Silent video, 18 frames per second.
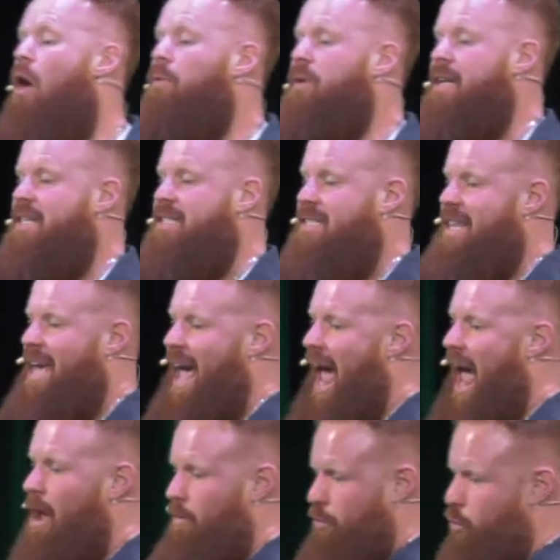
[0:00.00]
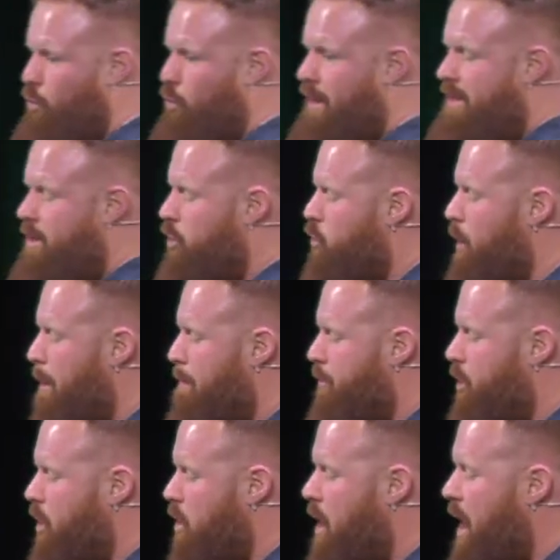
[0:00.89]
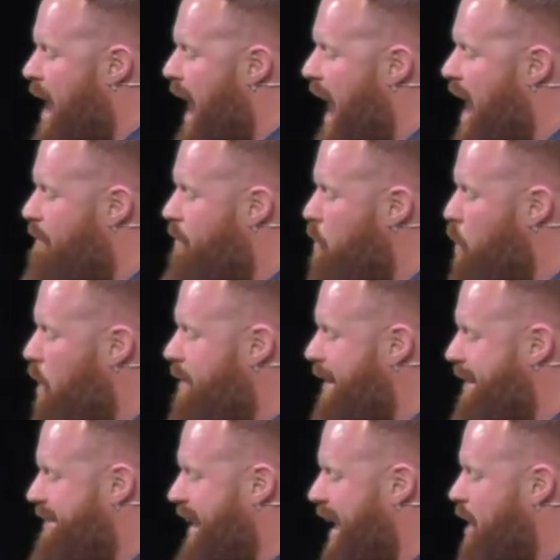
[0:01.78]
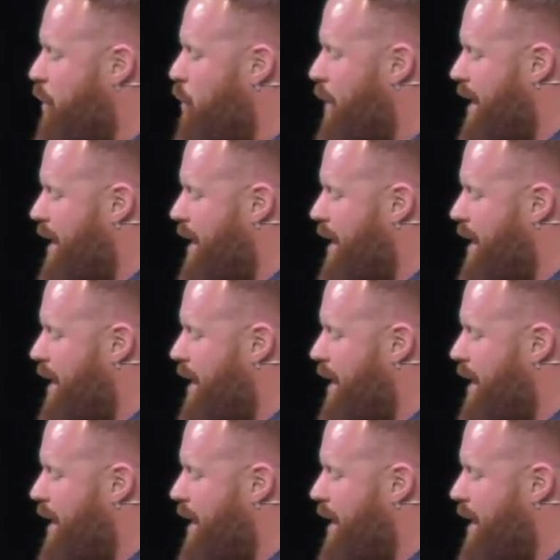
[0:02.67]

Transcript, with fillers: is that through reading scripture, everyone that Daniel